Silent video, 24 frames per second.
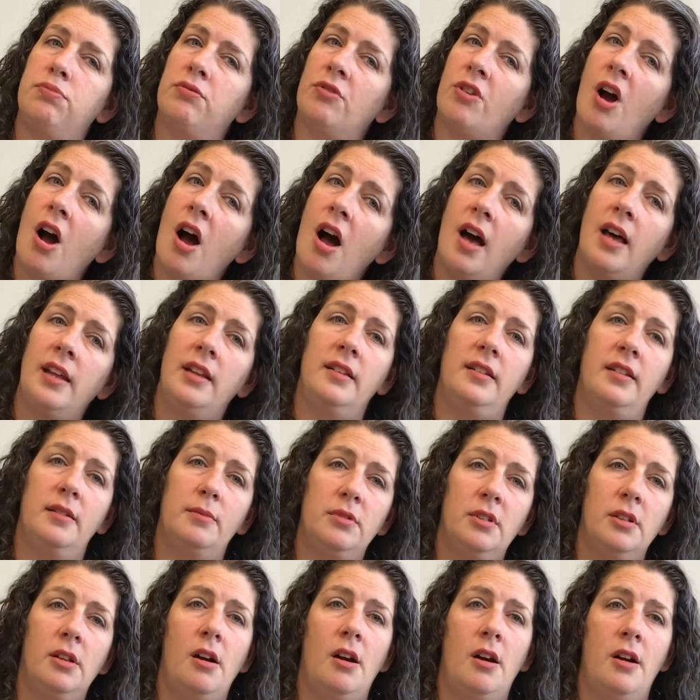broad
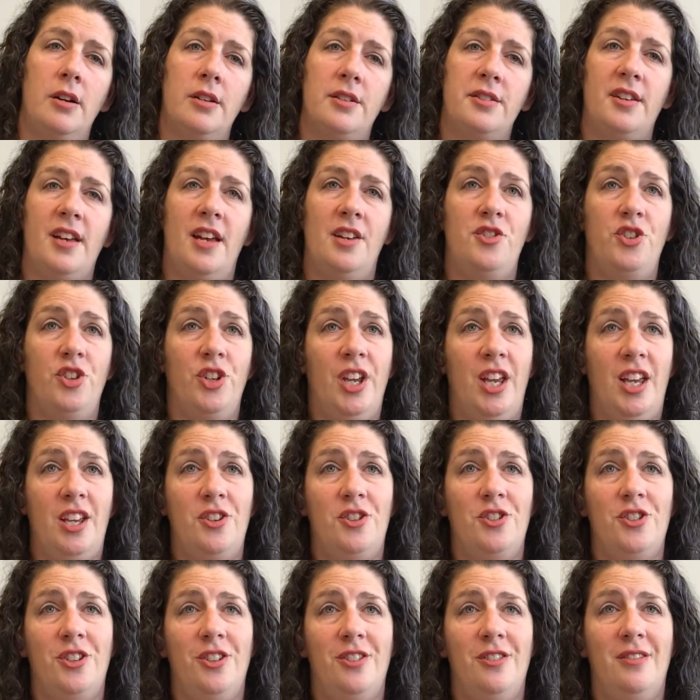liberal arts
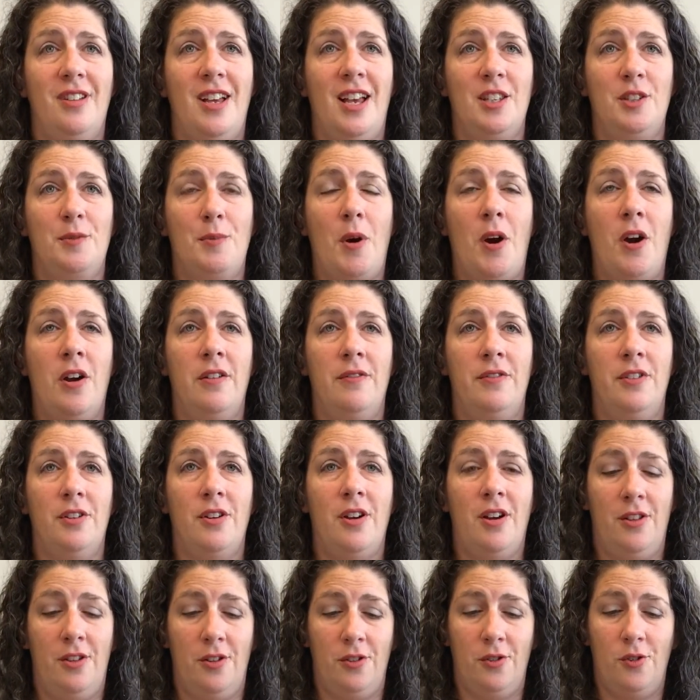education as part of
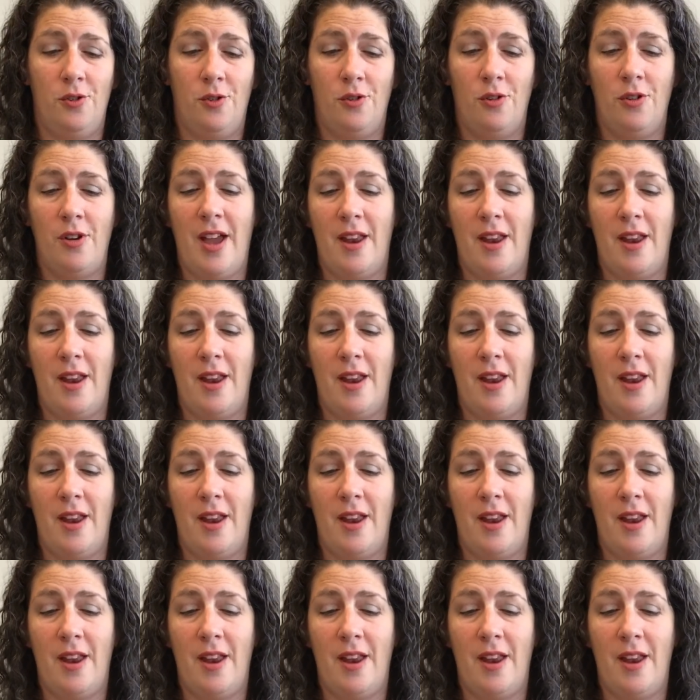your other goal